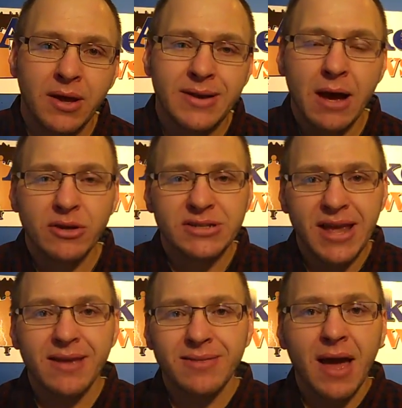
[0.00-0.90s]
Now, you
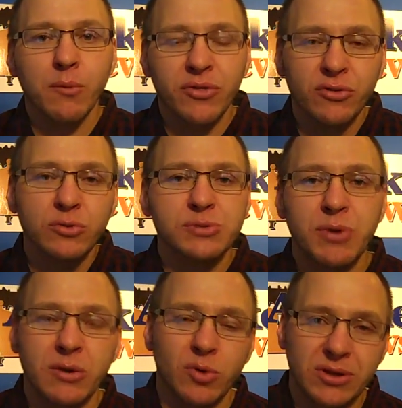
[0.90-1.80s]
take that with news
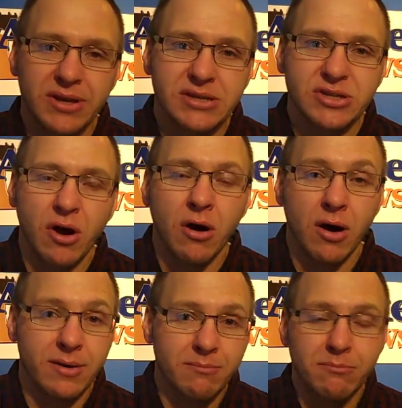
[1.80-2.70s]
being released
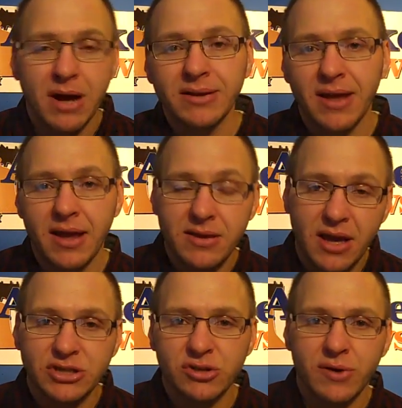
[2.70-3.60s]
on Monday,
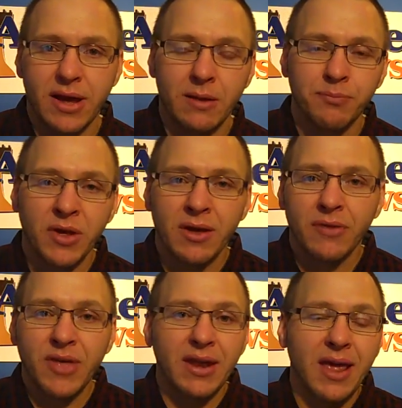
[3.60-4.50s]
yesterday,
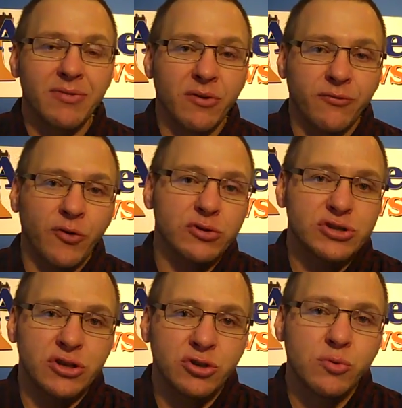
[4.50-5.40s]
that the
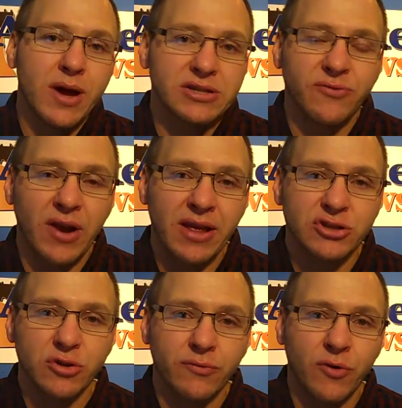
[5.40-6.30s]
first U.S.
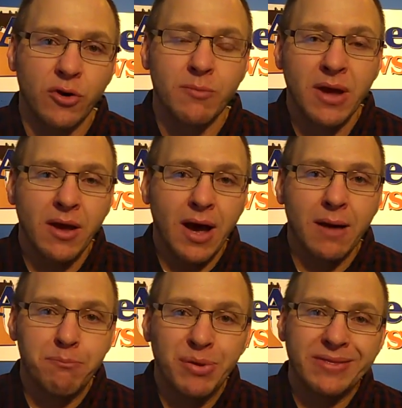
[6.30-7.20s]
financial firm
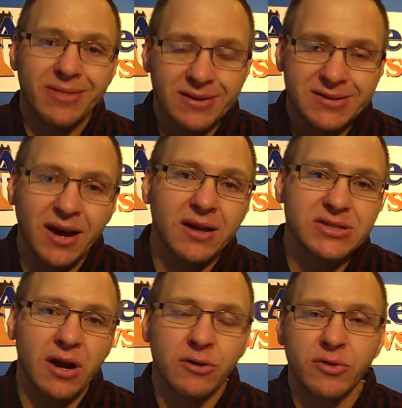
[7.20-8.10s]
bit the
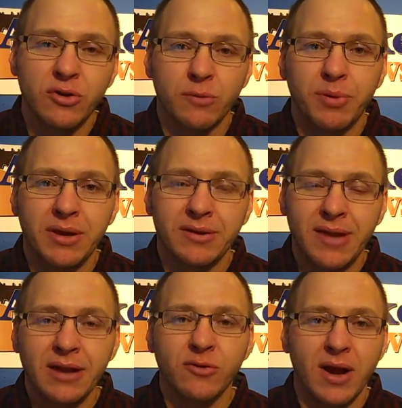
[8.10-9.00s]
dust under the European
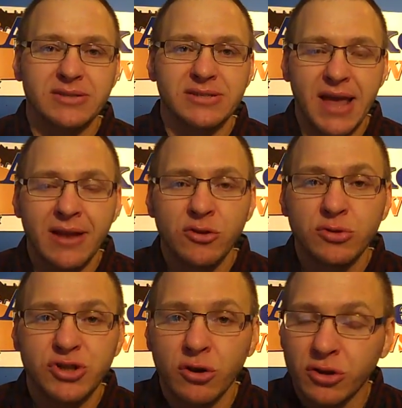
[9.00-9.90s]
debt crisis, and you
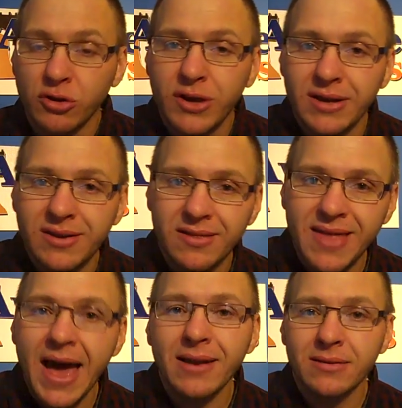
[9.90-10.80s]
start to look into
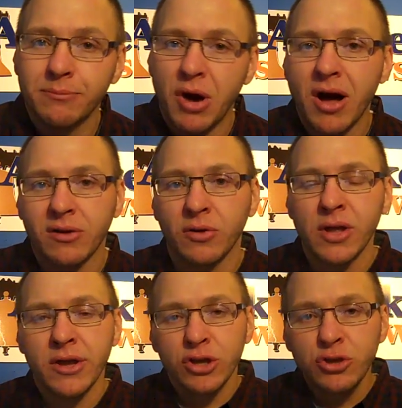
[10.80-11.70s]
that debacle,
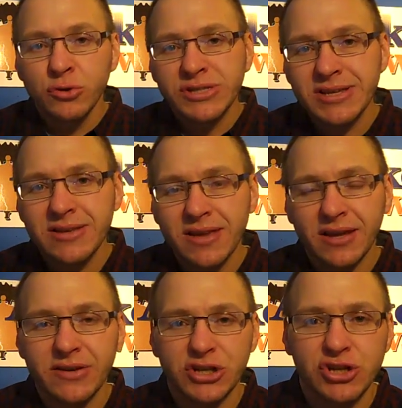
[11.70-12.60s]
you see the
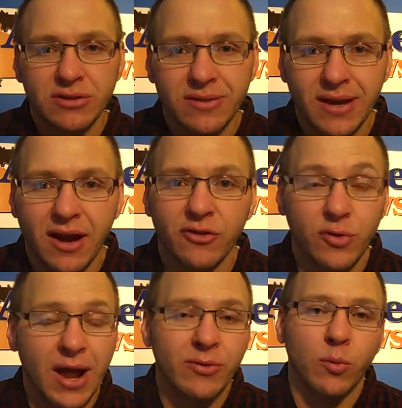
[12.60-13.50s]
condition that the
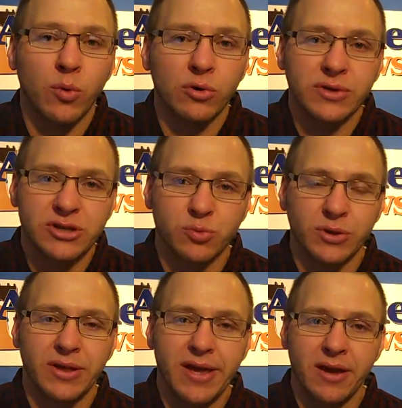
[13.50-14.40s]
country and the world is
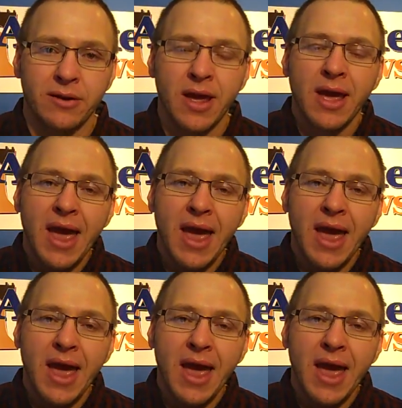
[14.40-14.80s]
really in.